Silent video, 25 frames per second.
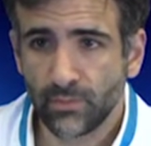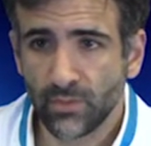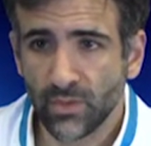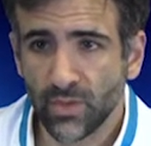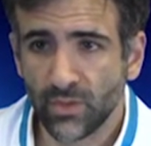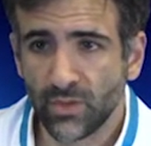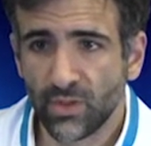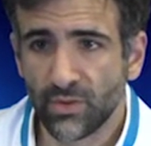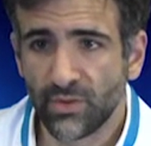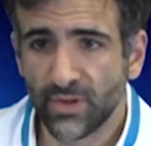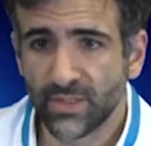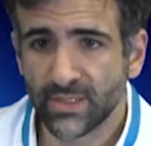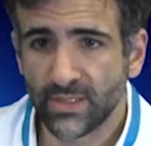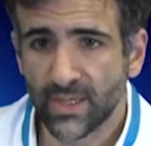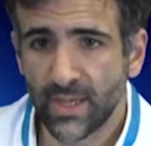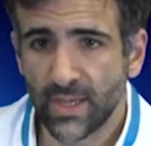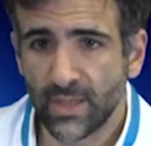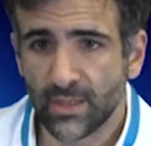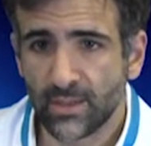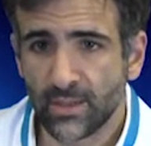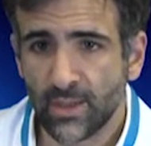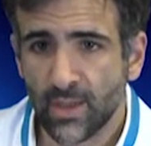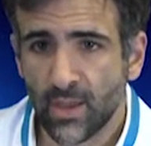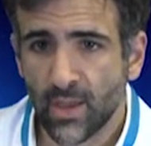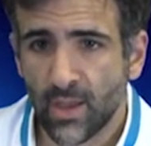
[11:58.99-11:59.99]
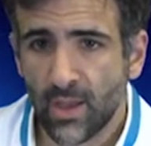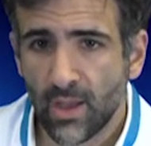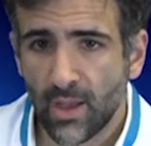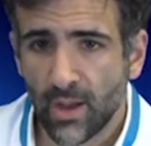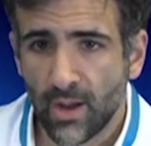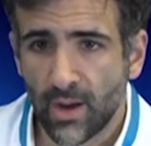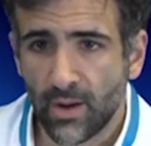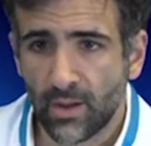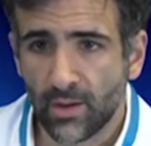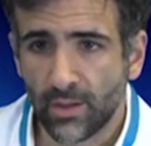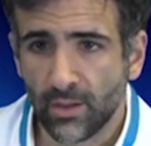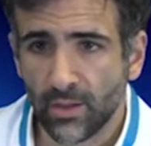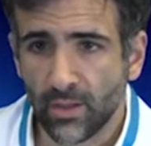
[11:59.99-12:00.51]
The results
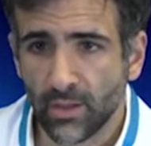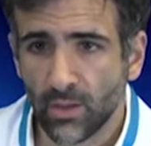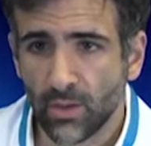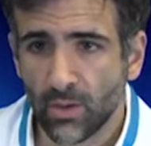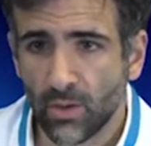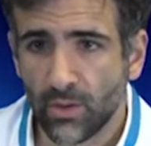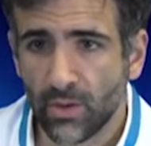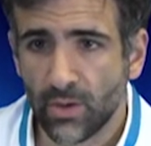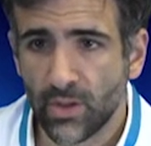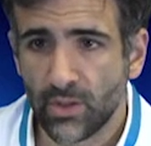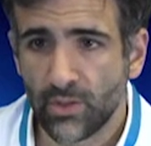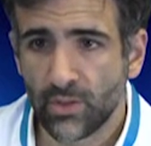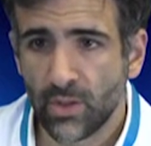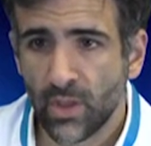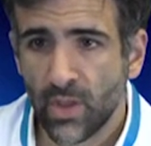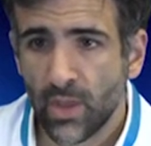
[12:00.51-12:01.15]
are encouraged,